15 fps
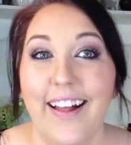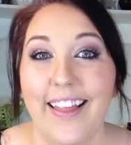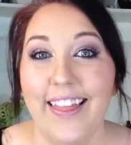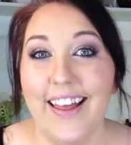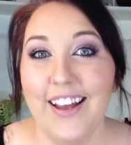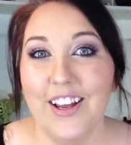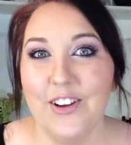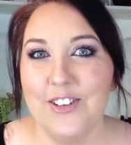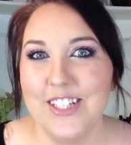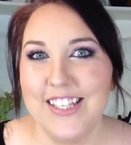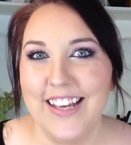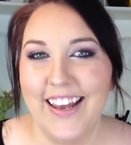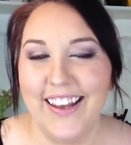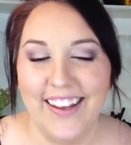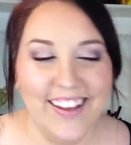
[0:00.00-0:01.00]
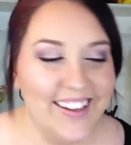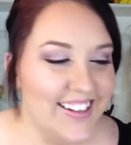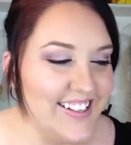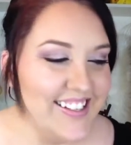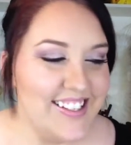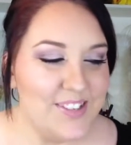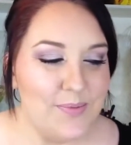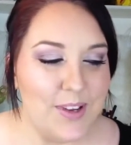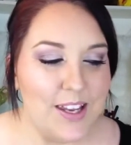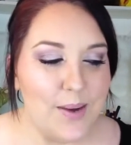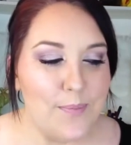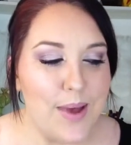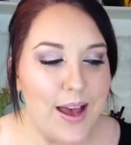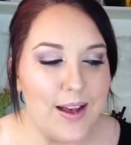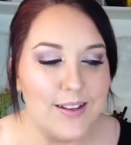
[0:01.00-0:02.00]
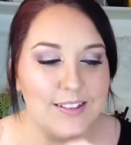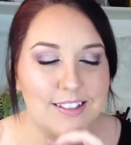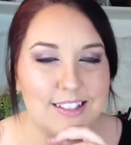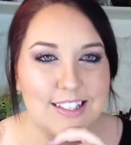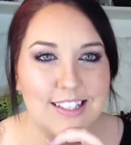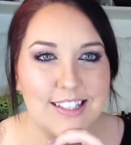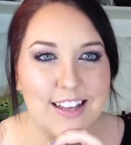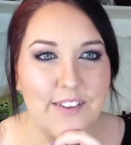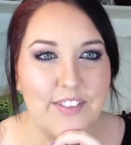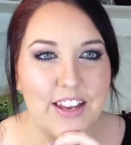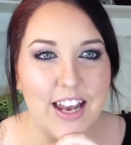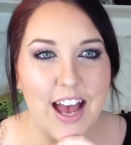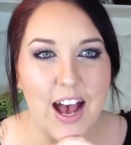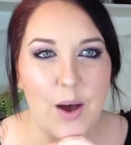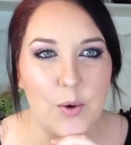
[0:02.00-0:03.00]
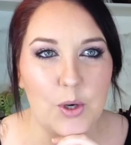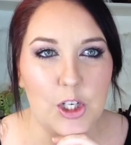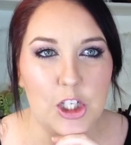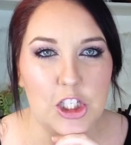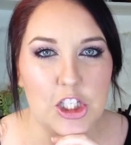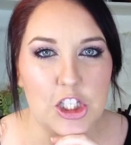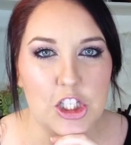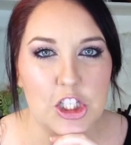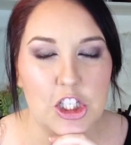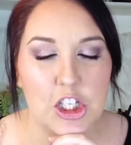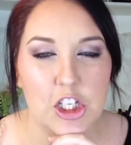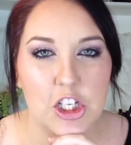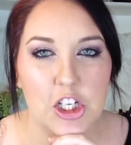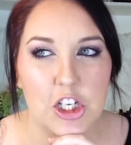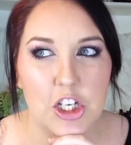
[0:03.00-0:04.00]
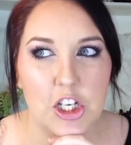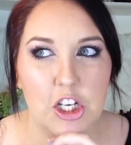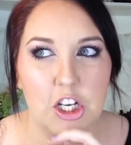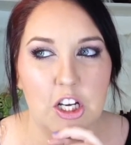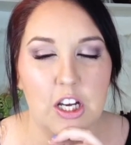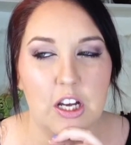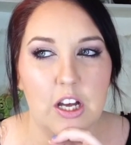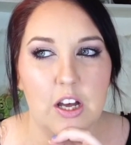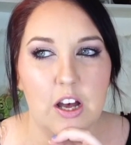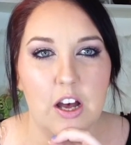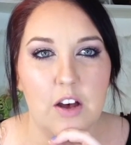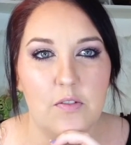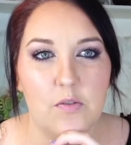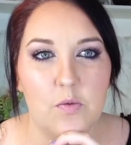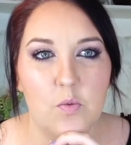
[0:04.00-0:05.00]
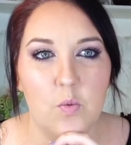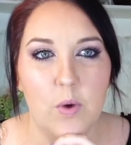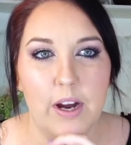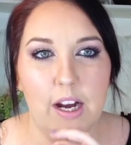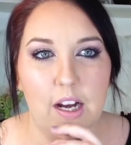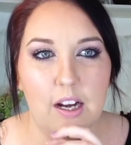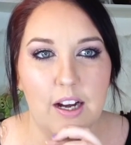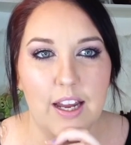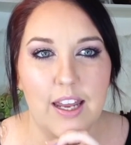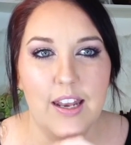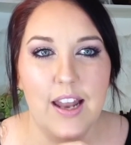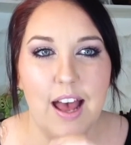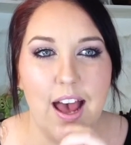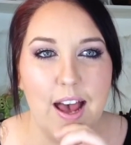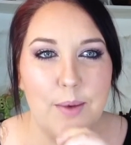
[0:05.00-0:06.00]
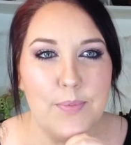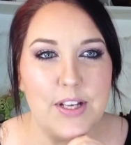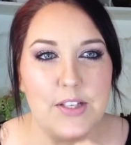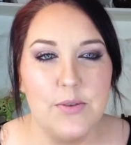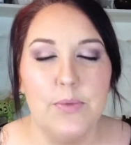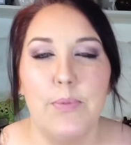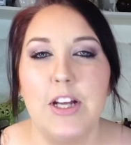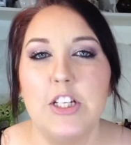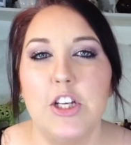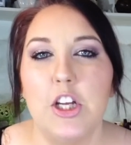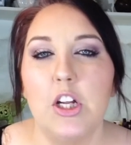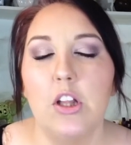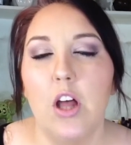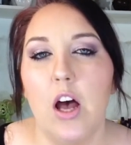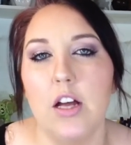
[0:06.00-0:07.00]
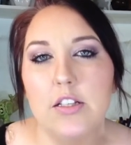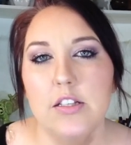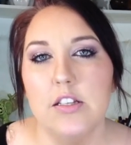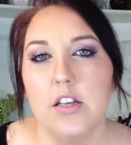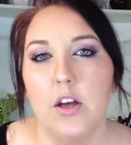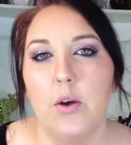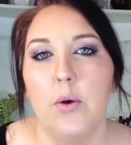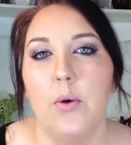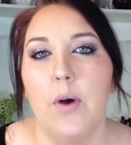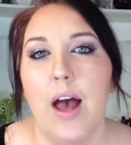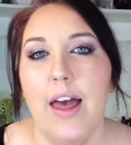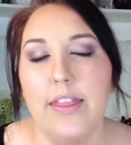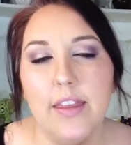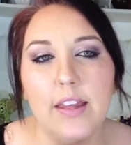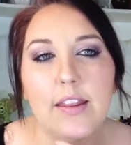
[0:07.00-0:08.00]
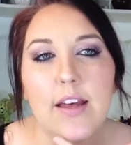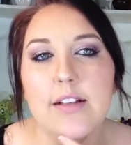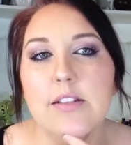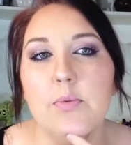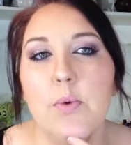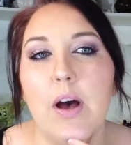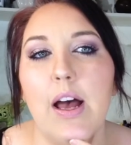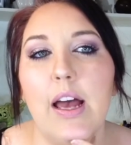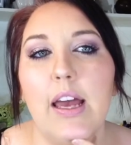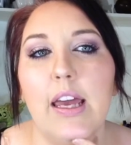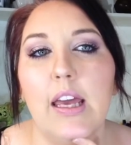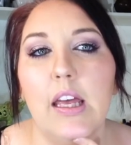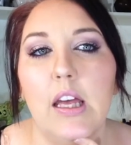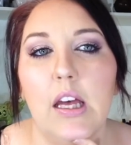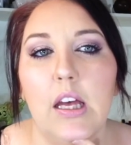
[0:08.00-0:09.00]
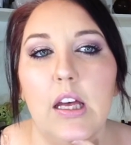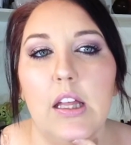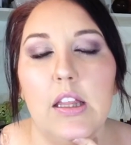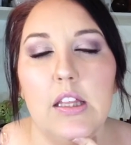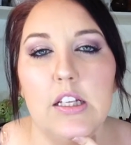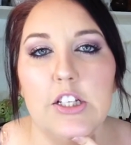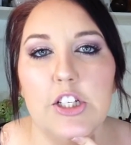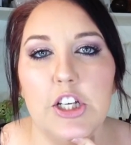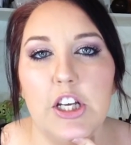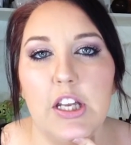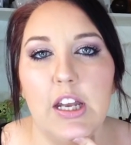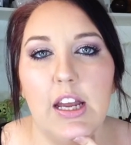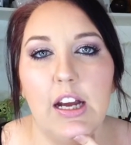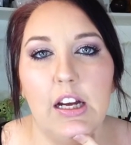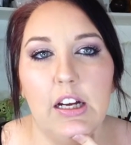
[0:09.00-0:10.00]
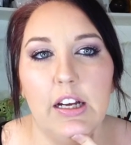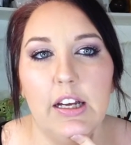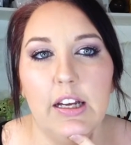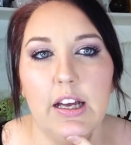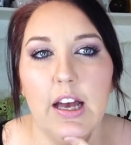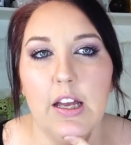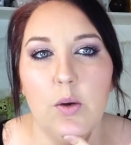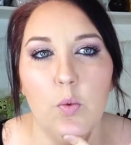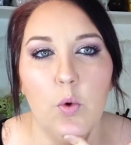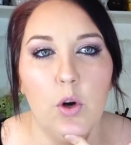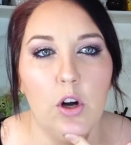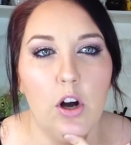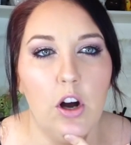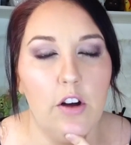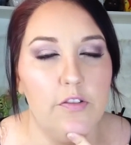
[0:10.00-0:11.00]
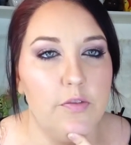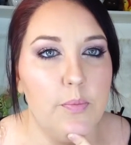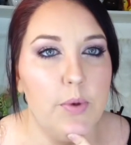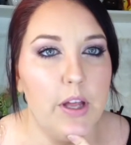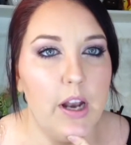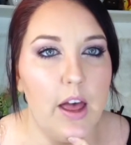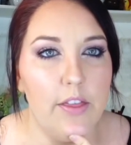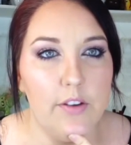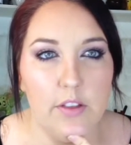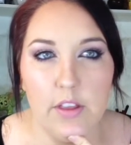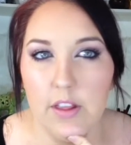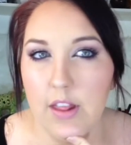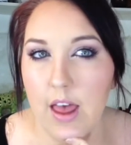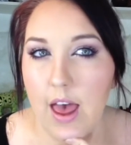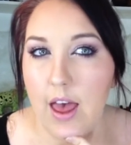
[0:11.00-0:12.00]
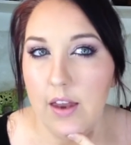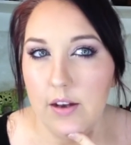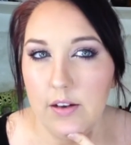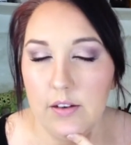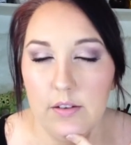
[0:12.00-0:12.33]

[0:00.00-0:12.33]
like I was saying, it's been about 7 hours of wear, and I mess with my chin a lot, so I think that's why the chin area kind of wore off, but other than that,